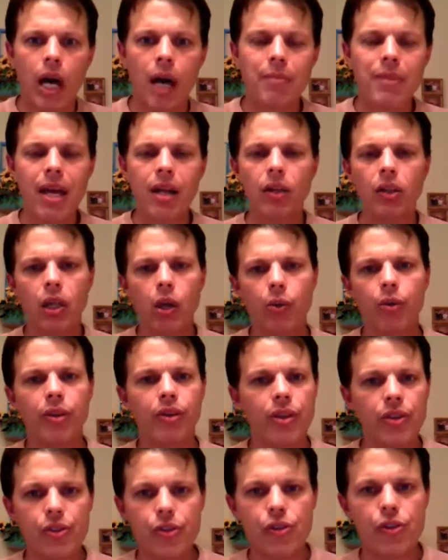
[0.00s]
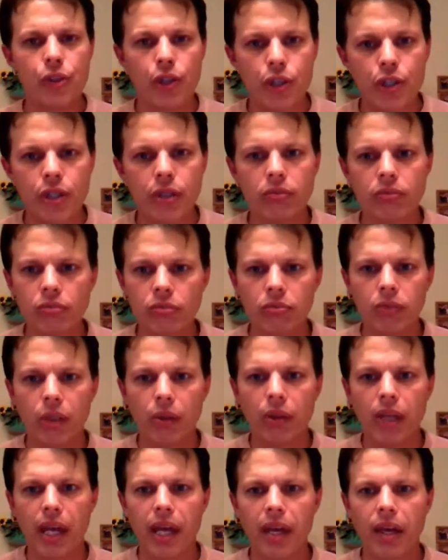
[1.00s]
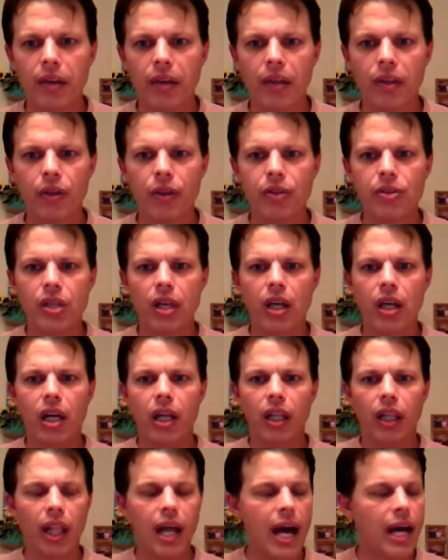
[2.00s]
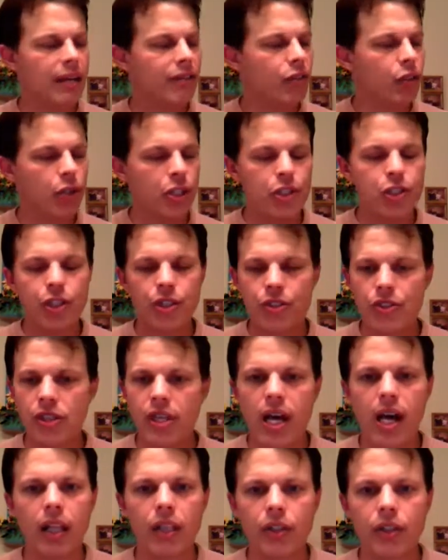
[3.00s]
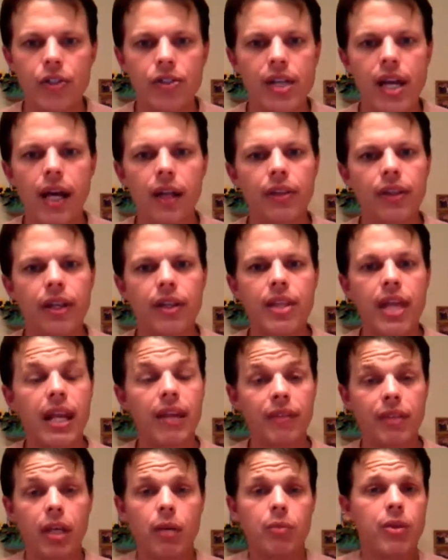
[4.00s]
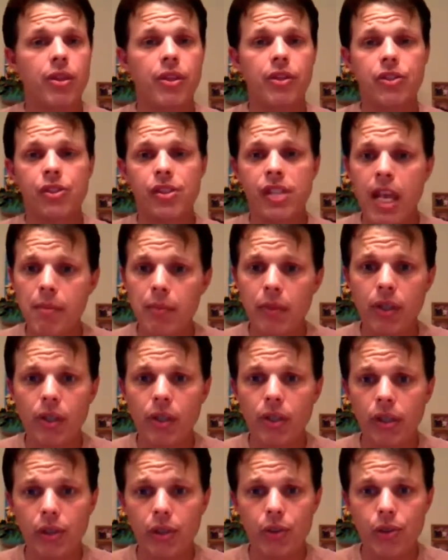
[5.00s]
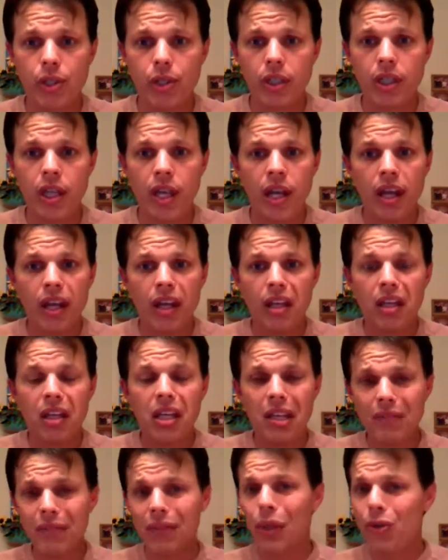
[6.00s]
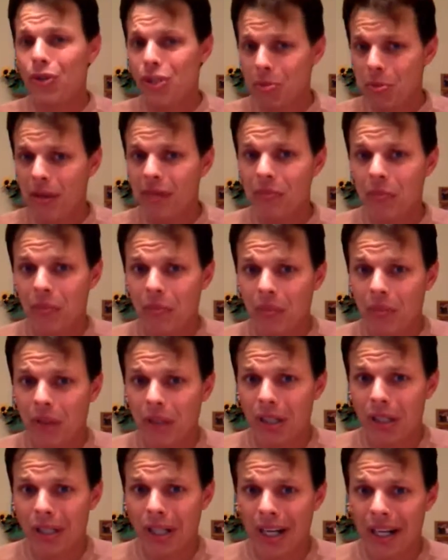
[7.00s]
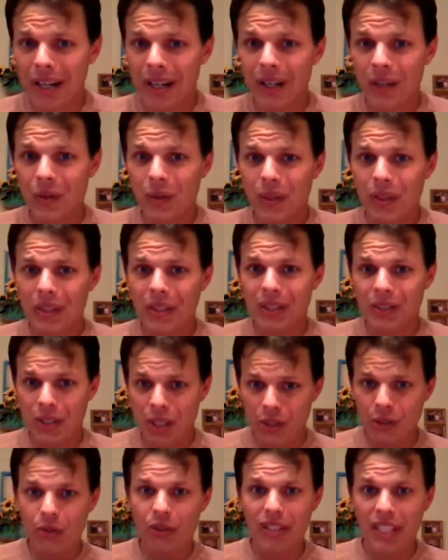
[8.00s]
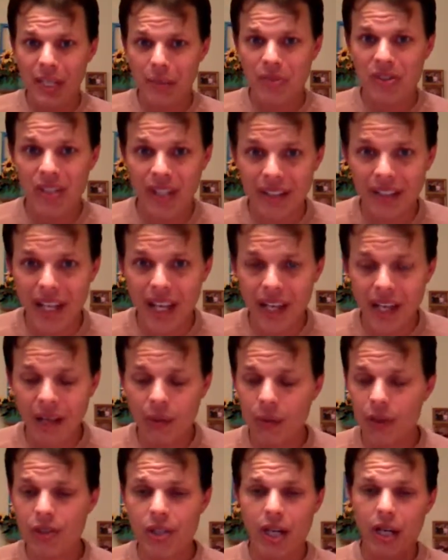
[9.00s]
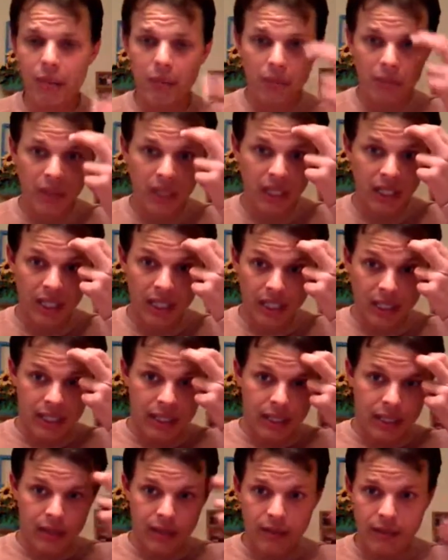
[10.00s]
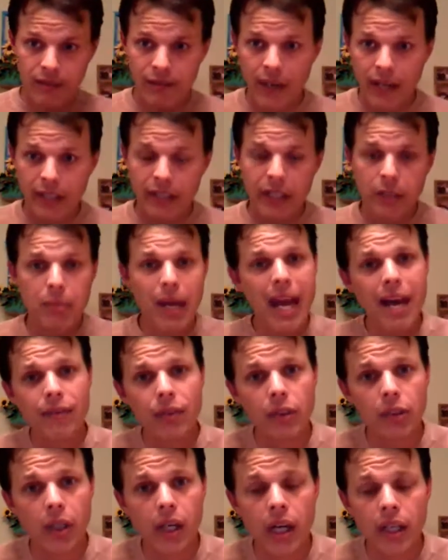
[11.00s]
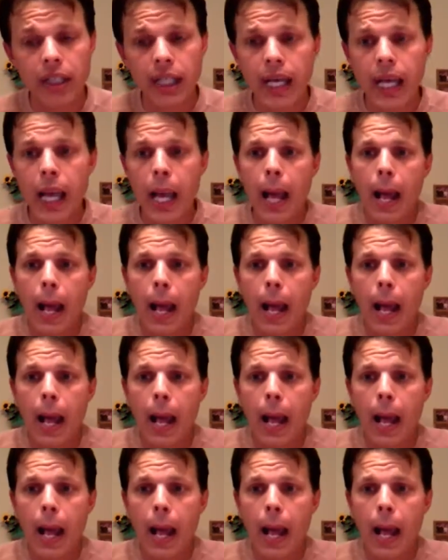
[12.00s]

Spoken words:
I'm not alone in this assertion. Okay, there's a lot of Christian scholars out there that have come to the same conclusion, even though some of them continue to keep Sunday, which I'm frankly baffled on.